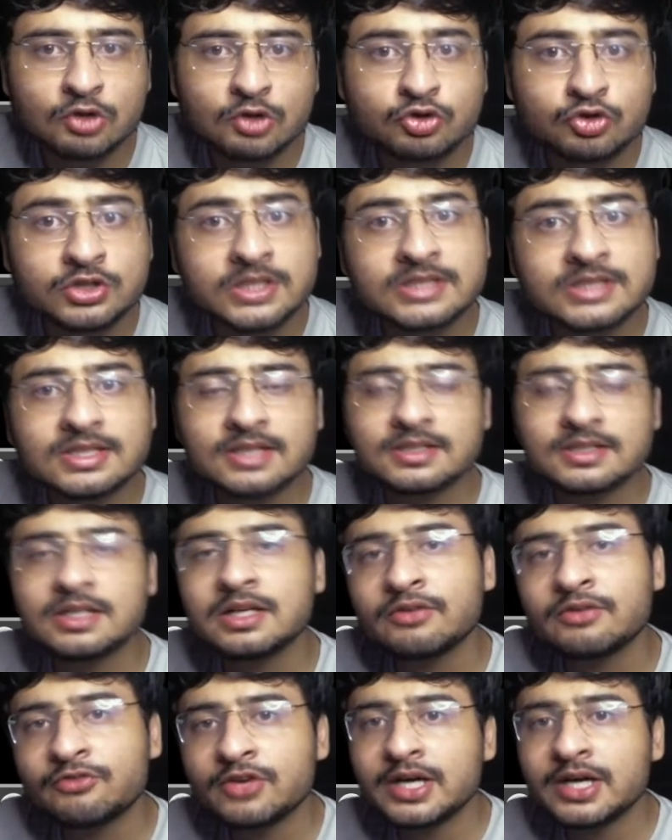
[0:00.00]
Now these are the
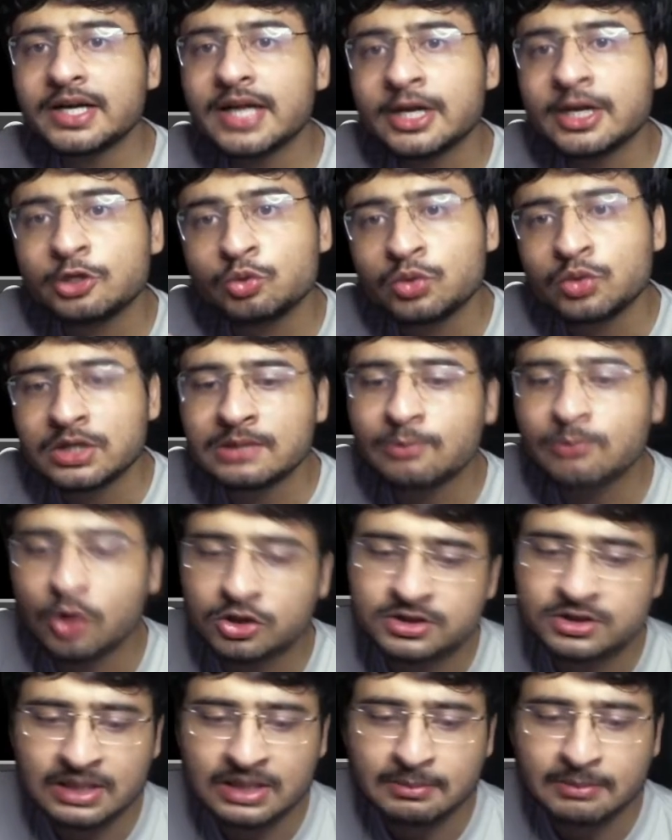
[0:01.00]
different and unique
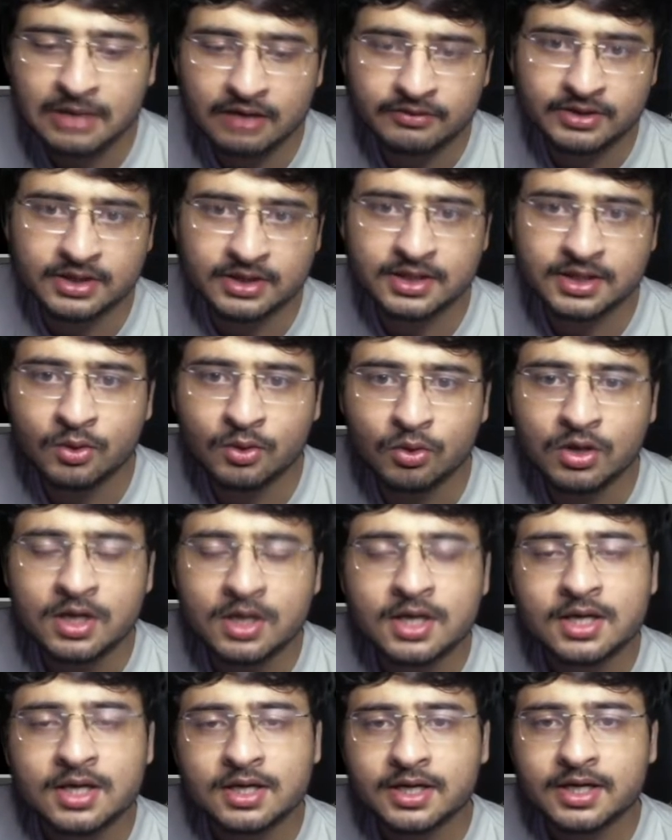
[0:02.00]
boxes I'm having now.
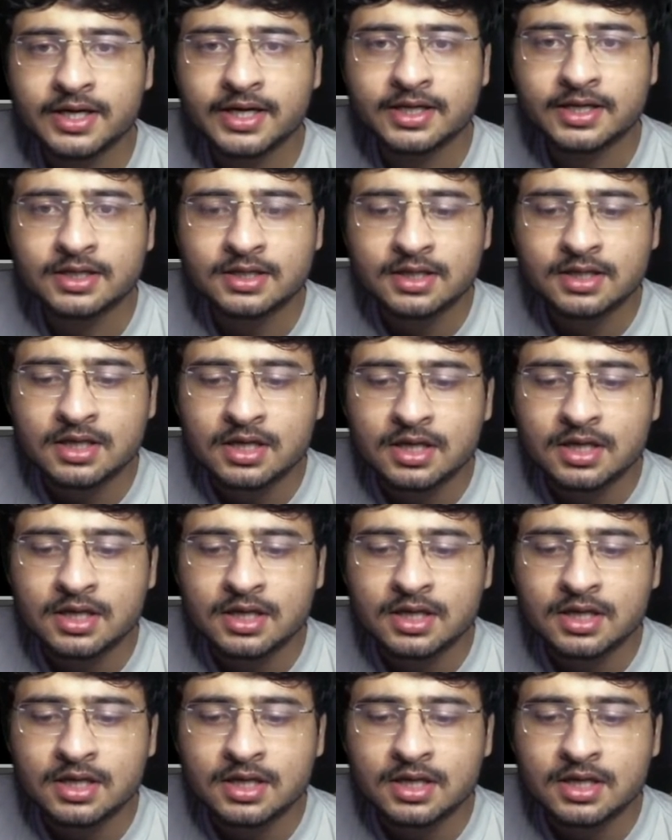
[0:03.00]
Correct.